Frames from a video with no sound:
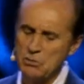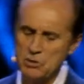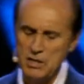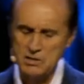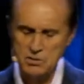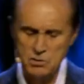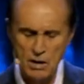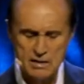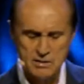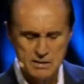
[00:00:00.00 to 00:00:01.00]
through Jesus
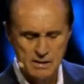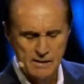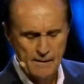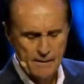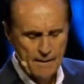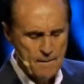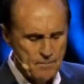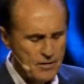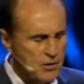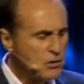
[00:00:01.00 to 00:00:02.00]
Christ.
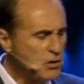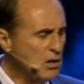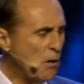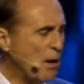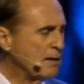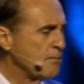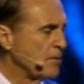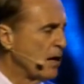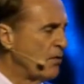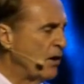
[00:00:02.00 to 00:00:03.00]
Dude, you know what?
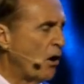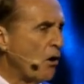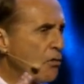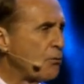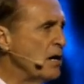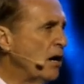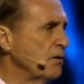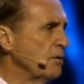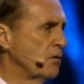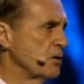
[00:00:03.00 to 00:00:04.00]
There are
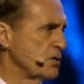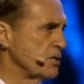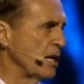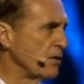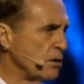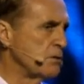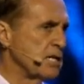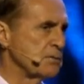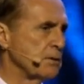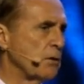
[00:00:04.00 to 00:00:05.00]
300 verses in the New
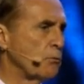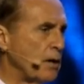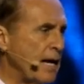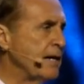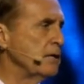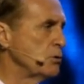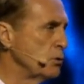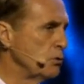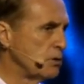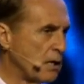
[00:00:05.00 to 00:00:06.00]
Testament relating
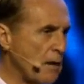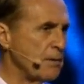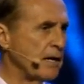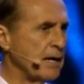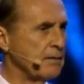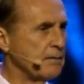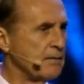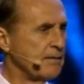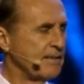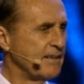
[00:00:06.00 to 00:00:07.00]
to the coming again.
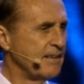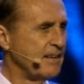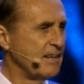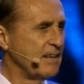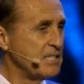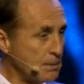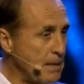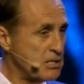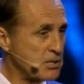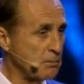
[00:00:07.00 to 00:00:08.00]
It's a
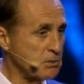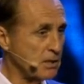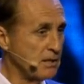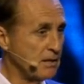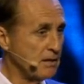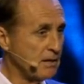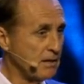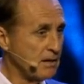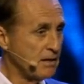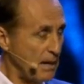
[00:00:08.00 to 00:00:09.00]
major subject.
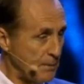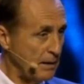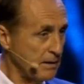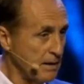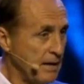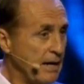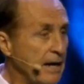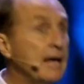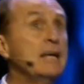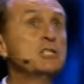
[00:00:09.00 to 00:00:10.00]
Amen?
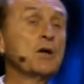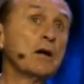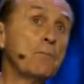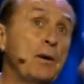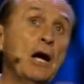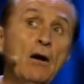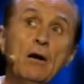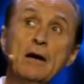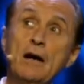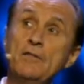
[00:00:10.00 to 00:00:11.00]
He's going to
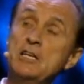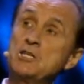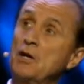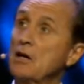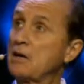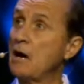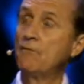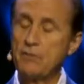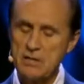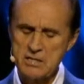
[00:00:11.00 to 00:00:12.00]
appear, then he's going to
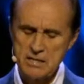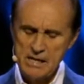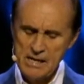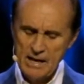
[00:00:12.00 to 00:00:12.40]
come for us